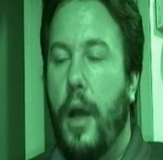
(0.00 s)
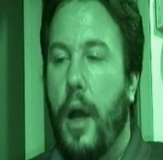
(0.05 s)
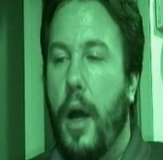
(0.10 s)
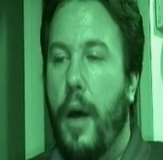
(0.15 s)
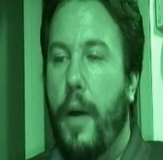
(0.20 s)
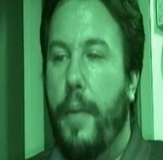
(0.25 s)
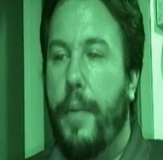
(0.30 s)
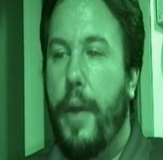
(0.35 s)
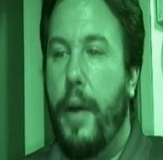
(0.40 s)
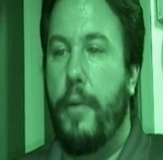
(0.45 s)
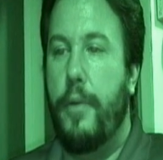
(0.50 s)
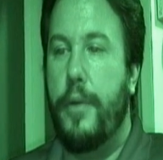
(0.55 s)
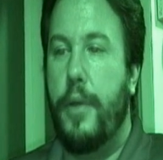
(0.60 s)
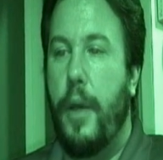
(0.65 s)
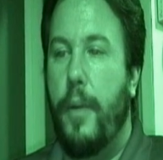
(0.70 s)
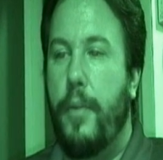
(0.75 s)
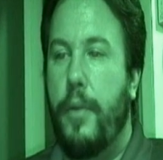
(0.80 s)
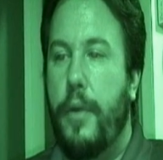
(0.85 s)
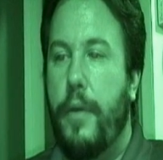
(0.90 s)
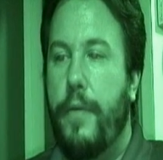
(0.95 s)
That
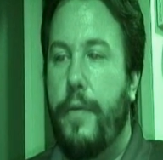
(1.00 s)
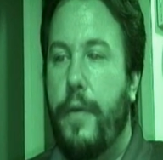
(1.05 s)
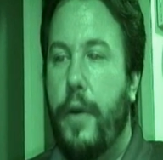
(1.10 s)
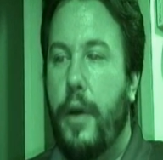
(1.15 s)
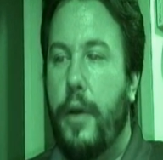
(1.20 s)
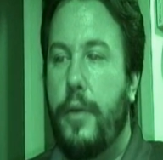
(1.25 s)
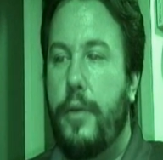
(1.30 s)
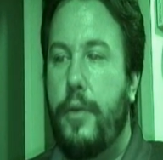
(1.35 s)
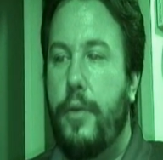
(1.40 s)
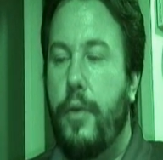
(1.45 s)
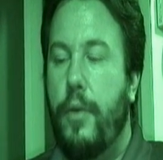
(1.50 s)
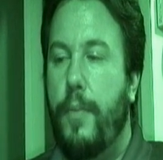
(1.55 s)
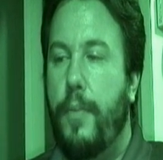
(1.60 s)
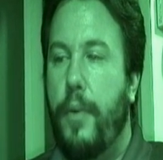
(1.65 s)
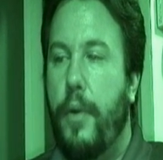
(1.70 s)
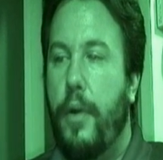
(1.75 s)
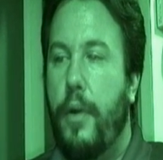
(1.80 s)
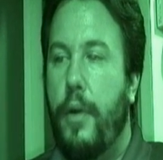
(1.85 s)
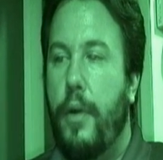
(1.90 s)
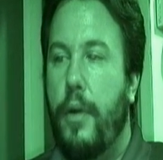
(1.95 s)
was, I believe,
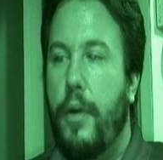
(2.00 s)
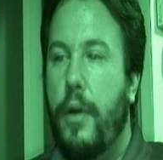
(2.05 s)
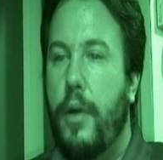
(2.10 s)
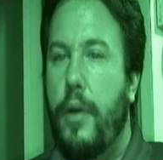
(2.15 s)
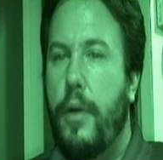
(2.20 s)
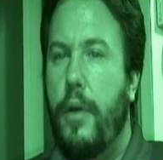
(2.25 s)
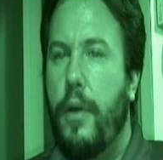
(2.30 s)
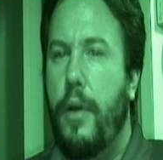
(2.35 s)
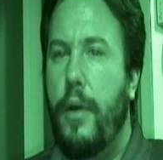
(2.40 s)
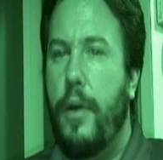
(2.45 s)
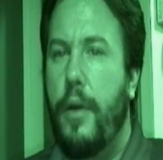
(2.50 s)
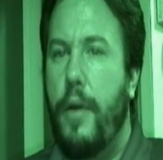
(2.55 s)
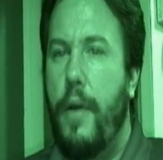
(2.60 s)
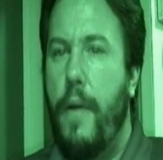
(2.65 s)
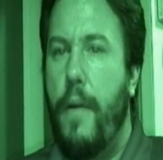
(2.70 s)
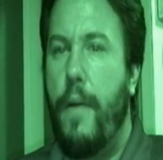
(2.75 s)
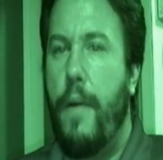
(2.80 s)
Trooper Cook.